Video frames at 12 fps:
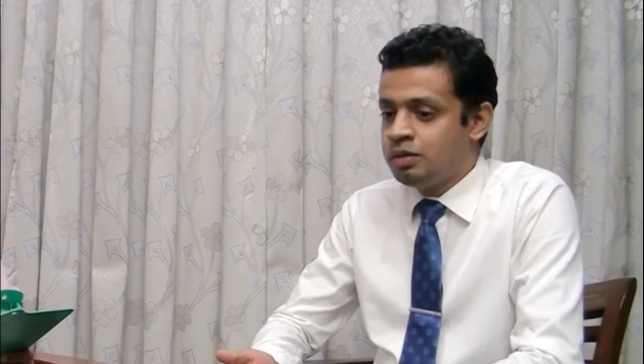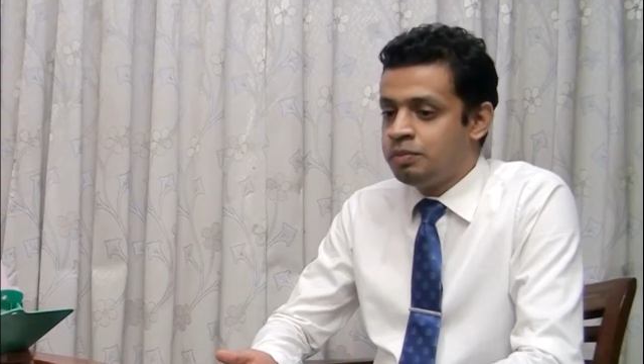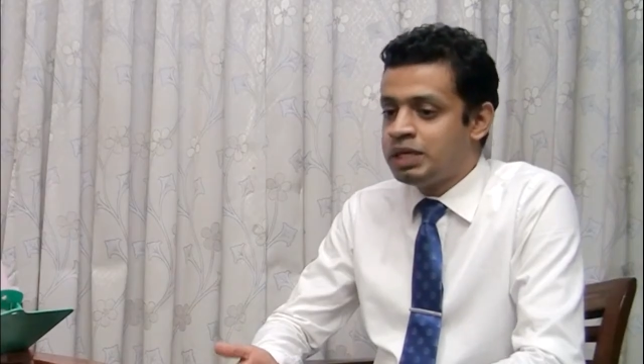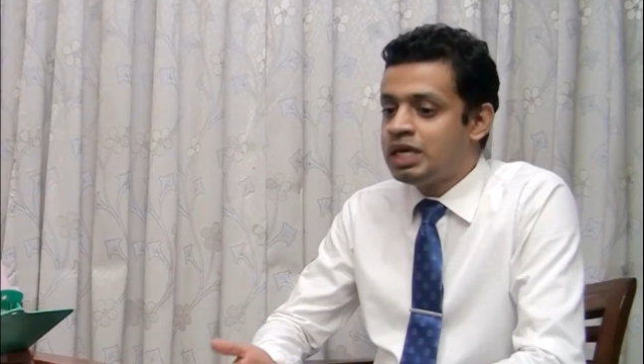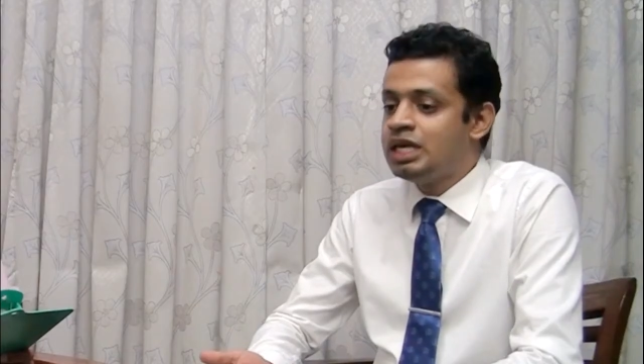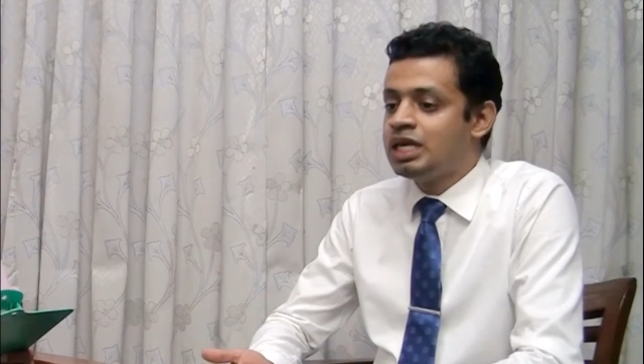
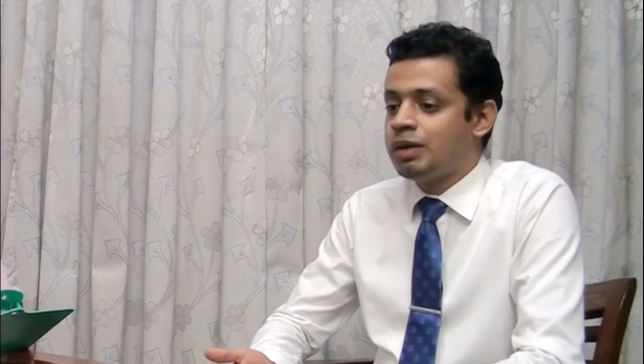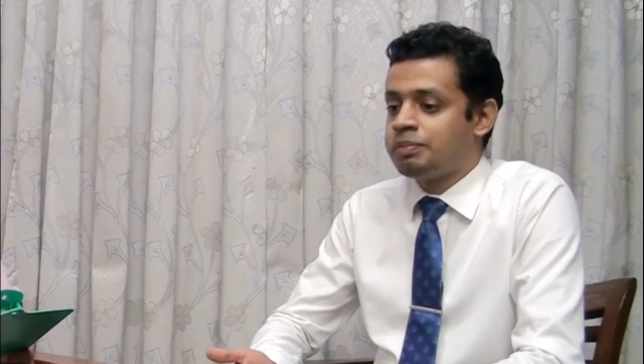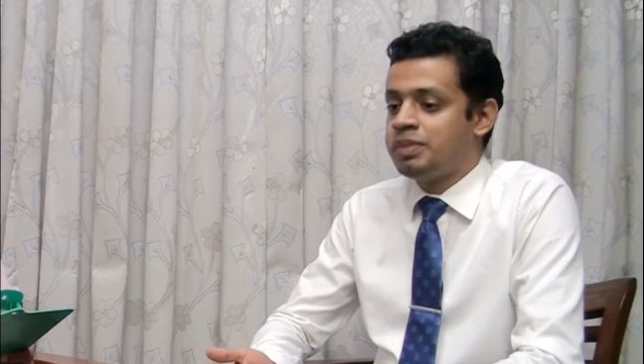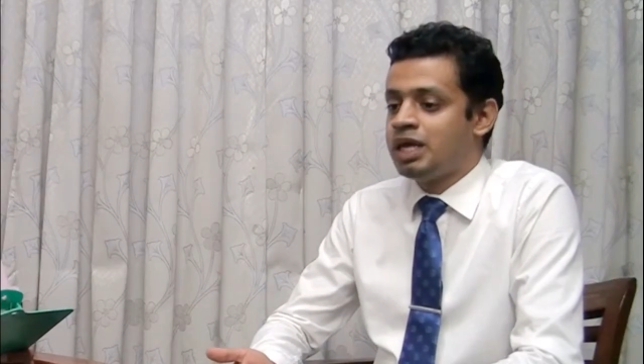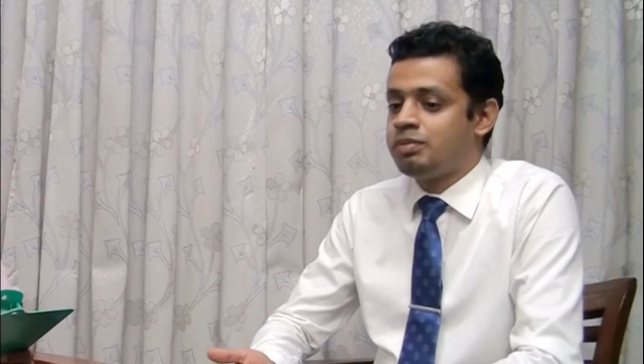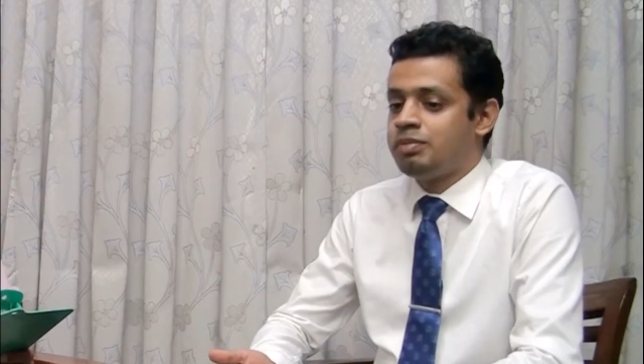picking
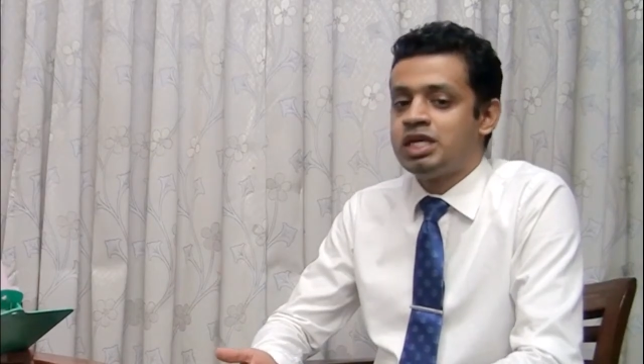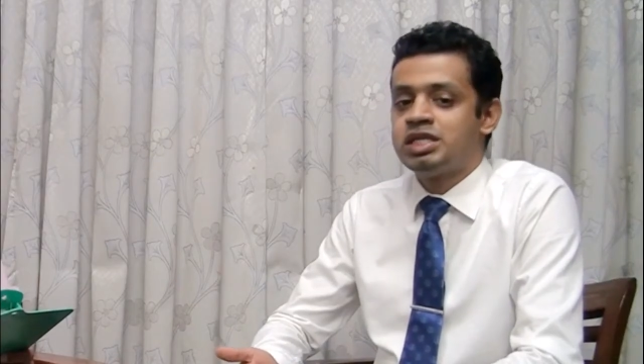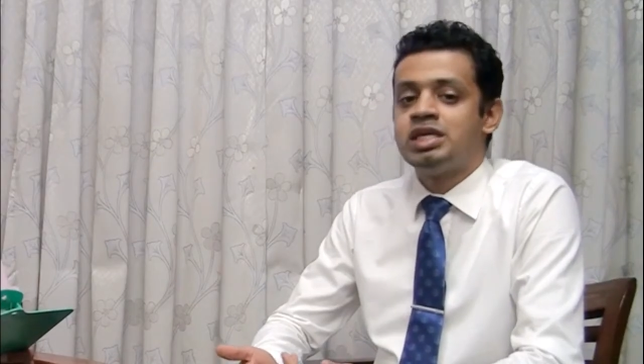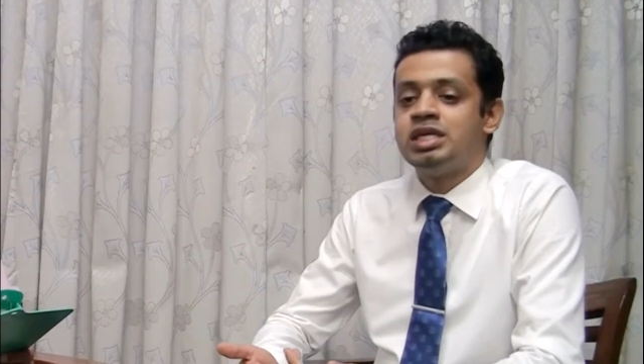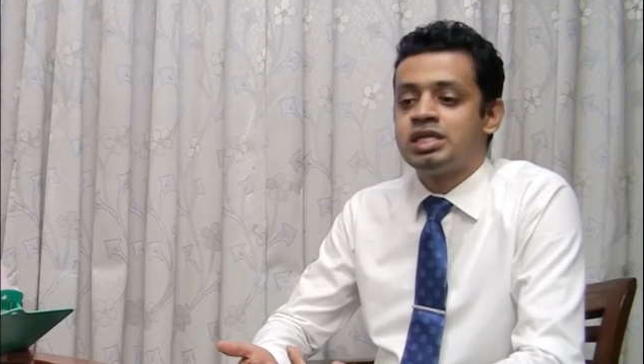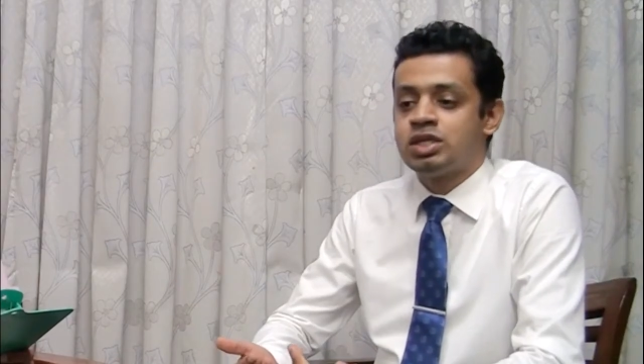up that
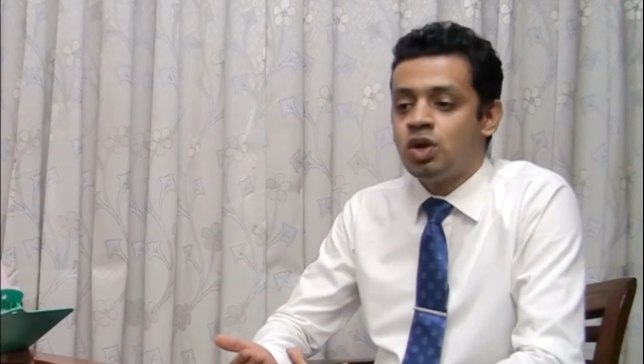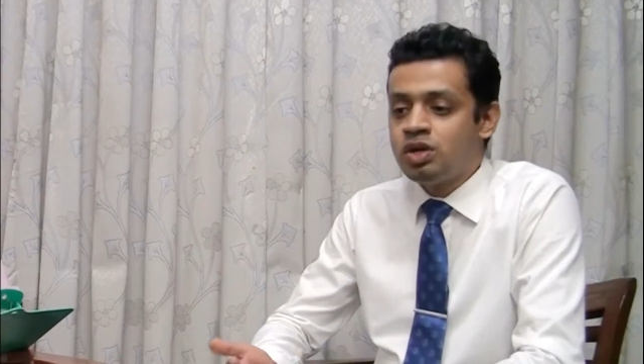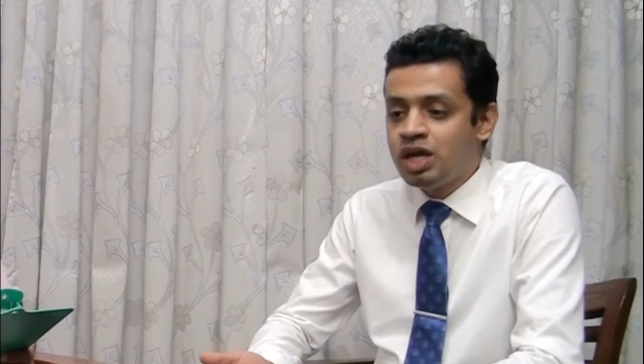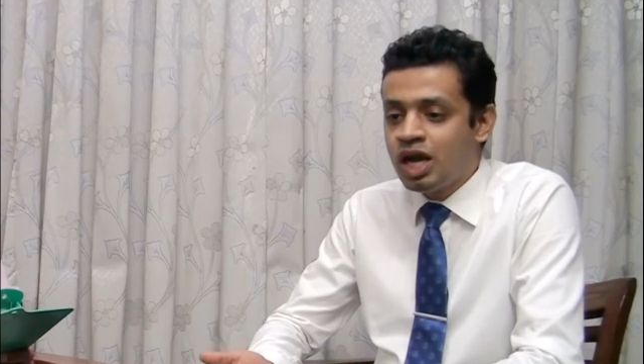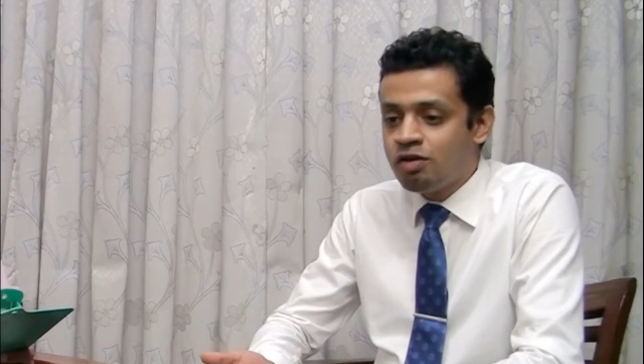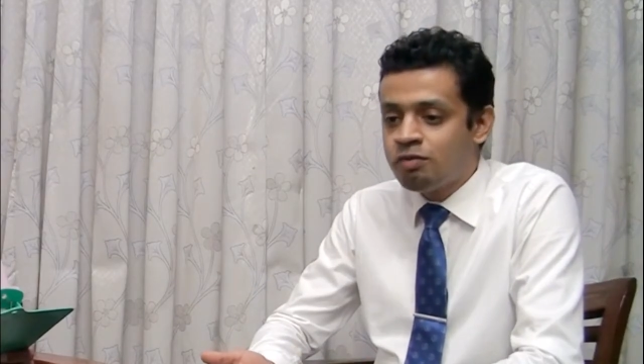patient does
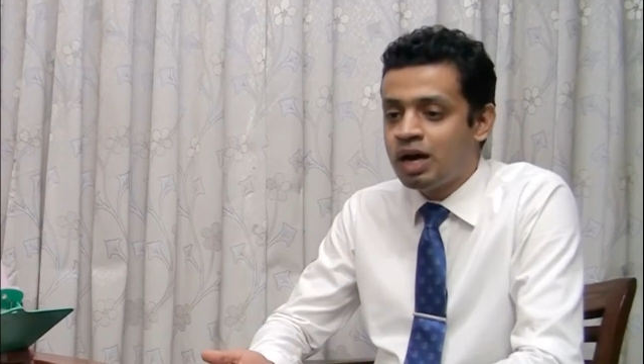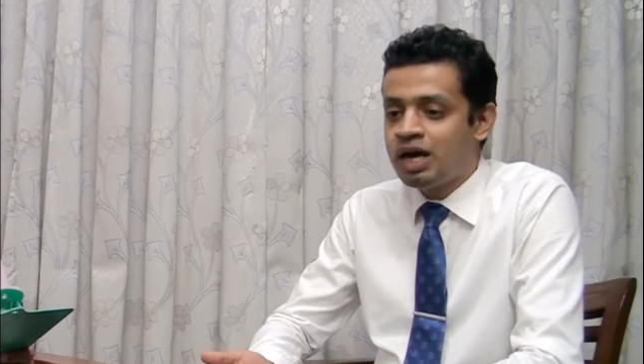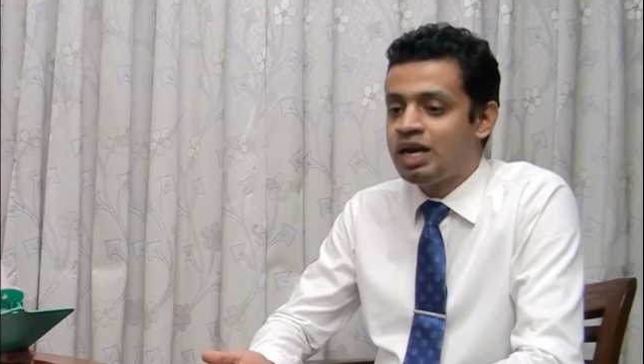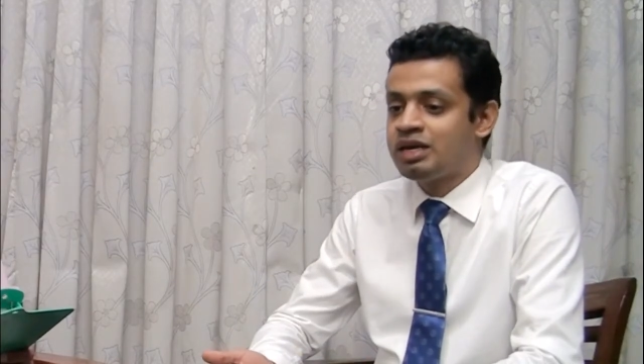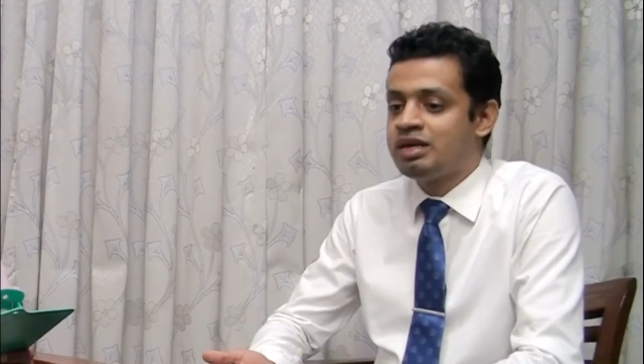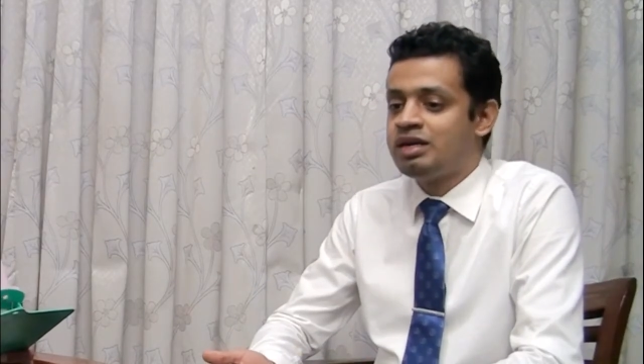not have
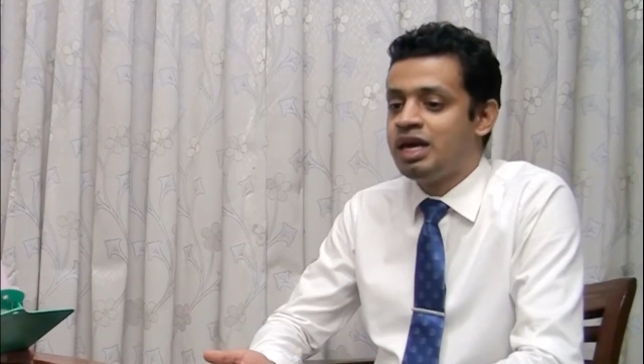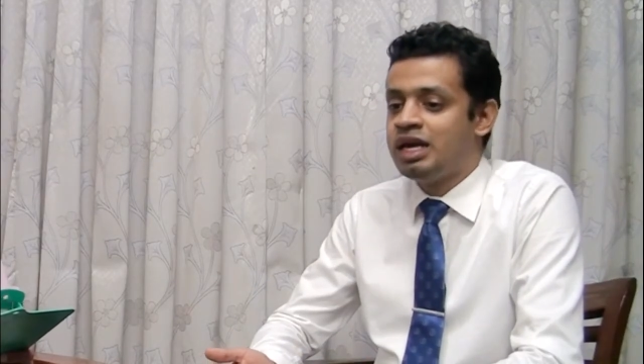bilateral